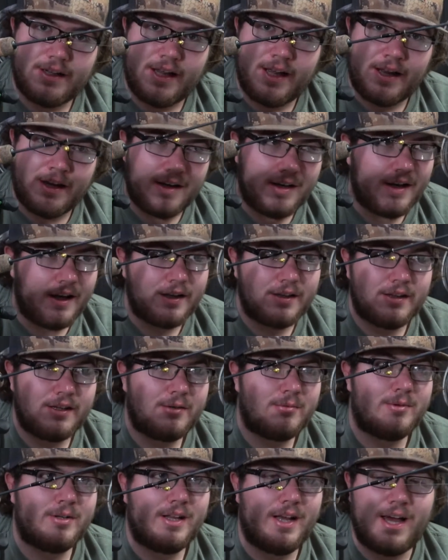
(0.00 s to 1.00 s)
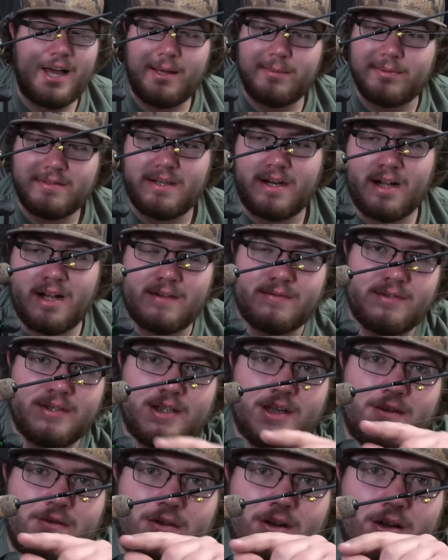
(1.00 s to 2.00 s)
and nothing will happen. I'll have to
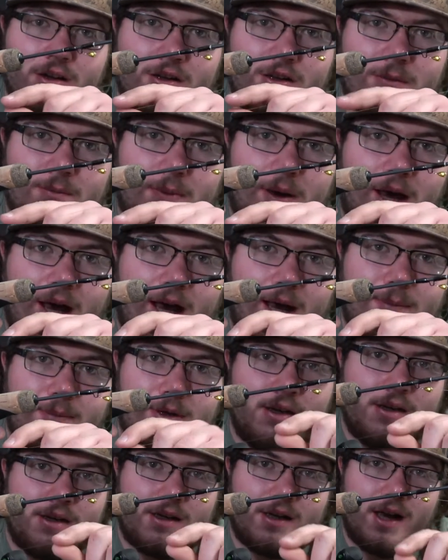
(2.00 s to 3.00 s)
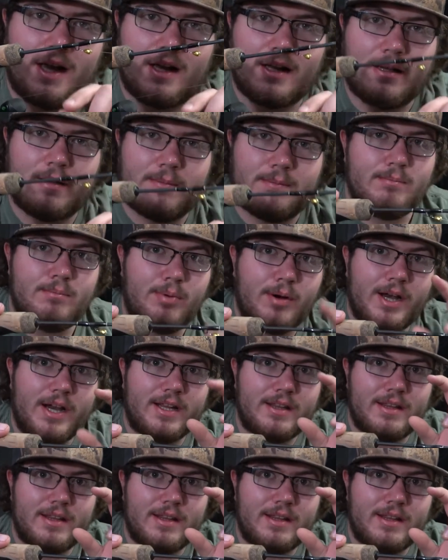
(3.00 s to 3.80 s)
give it a little pop to kind of break